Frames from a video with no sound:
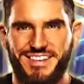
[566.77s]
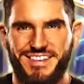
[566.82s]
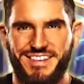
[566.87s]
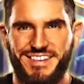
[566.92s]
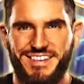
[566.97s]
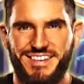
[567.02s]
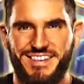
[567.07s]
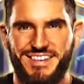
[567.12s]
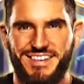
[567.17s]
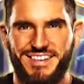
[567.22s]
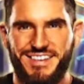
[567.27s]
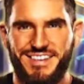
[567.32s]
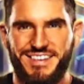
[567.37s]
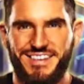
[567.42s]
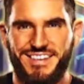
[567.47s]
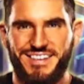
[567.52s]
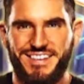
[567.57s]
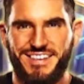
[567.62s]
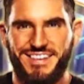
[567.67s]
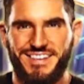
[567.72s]

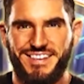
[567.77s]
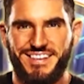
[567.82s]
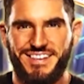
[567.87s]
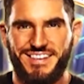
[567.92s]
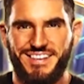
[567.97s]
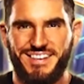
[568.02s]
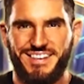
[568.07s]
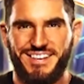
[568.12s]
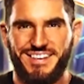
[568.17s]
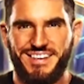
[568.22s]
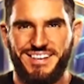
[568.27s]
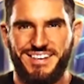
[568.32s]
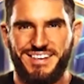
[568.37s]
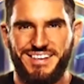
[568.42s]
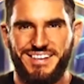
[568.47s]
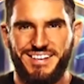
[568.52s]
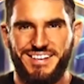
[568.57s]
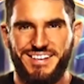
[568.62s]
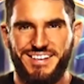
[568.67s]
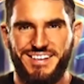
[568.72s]

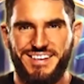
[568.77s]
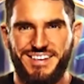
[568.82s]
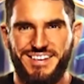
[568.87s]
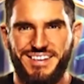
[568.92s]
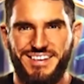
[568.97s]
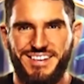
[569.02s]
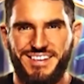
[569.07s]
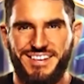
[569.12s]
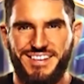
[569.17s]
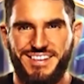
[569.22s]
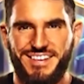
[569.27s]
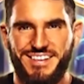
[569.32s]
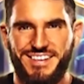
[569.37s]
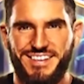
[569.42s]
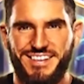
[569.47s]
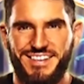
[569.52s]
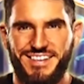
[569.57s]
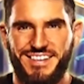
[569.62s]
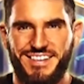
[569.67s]
Nothing is said.